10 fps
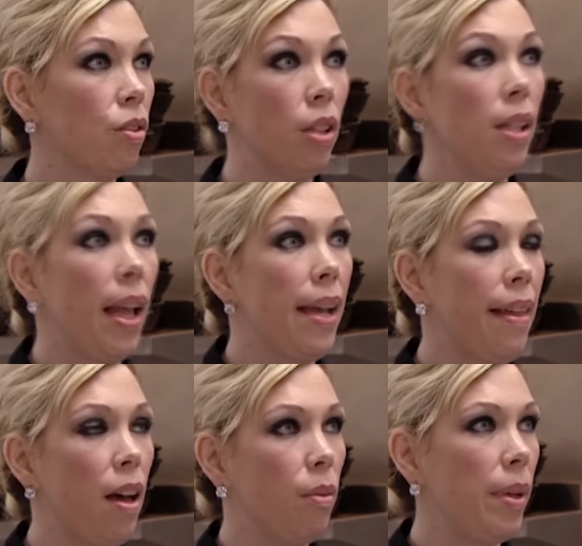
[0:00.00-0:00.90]
good like
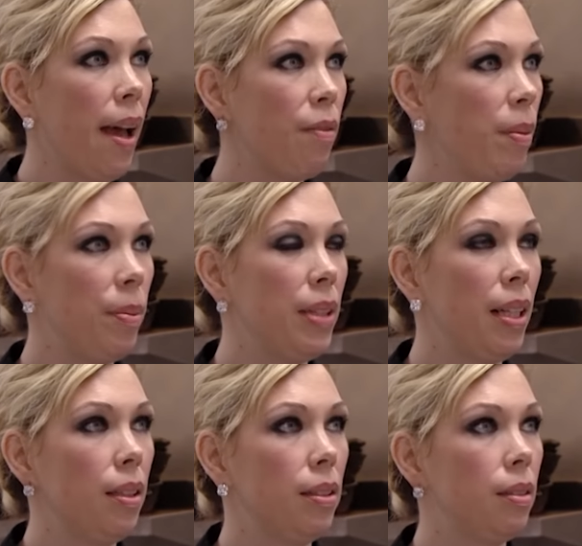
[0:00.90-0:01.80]
that. We have people
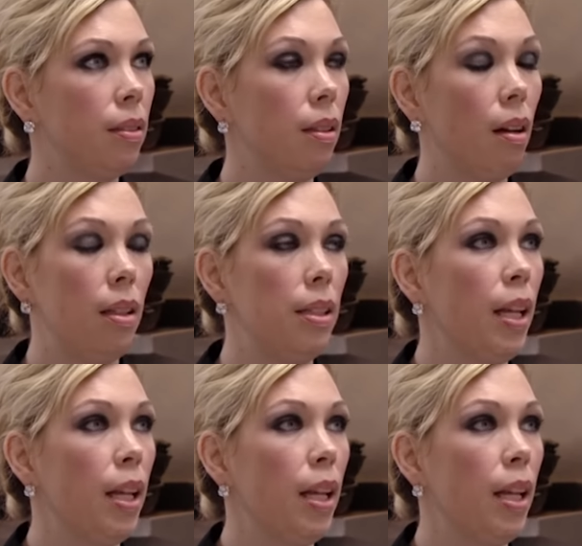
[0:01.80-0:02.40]
tell us all the